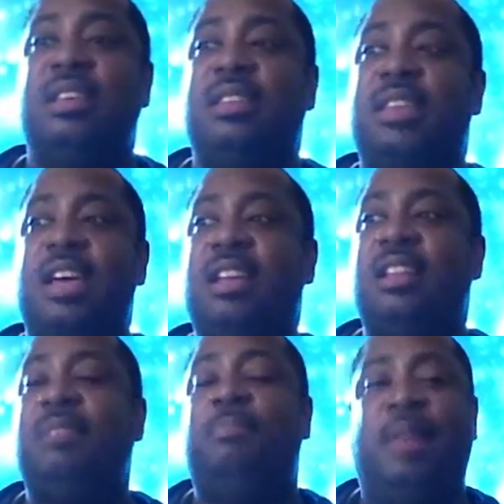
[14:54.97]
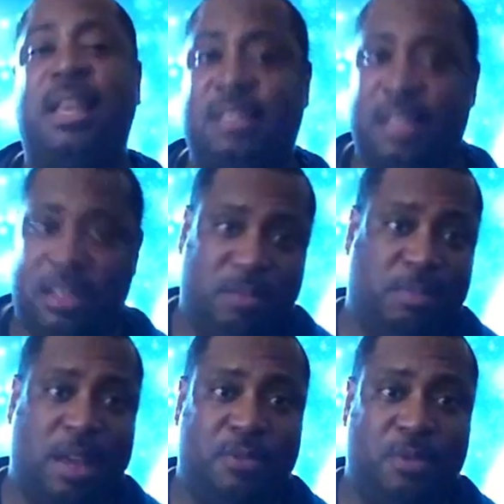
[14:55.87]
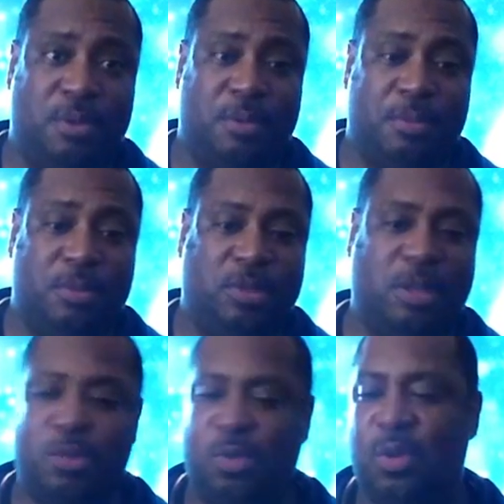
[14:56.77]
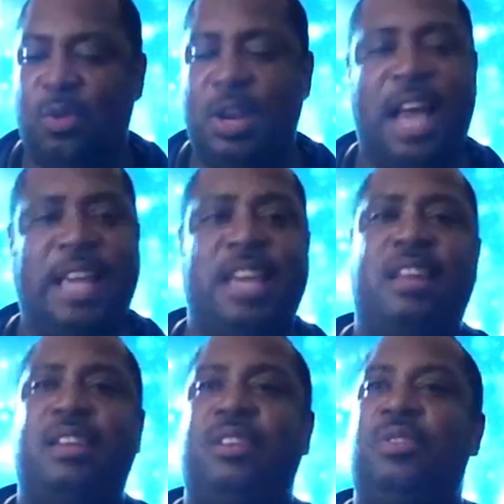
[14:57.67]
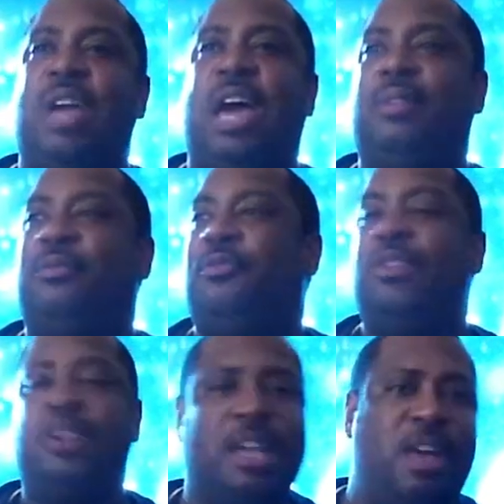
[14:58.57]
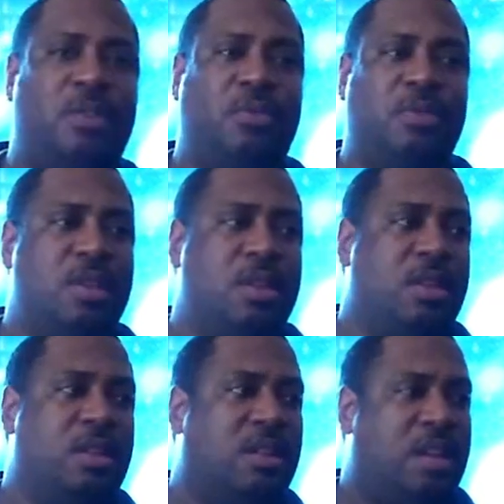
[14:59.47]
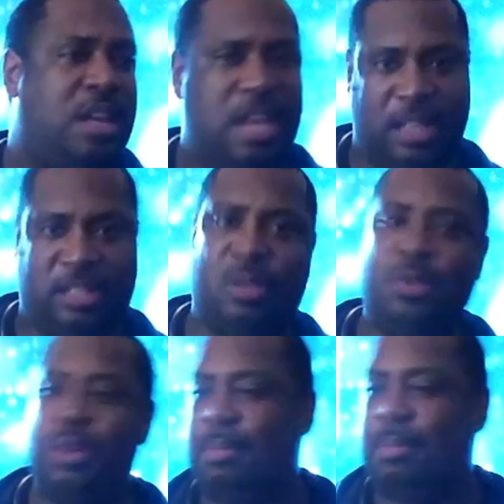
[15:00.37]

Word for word: than the PlayStation platform. So what you want now, I get it. You got a free account. Then yes, Sony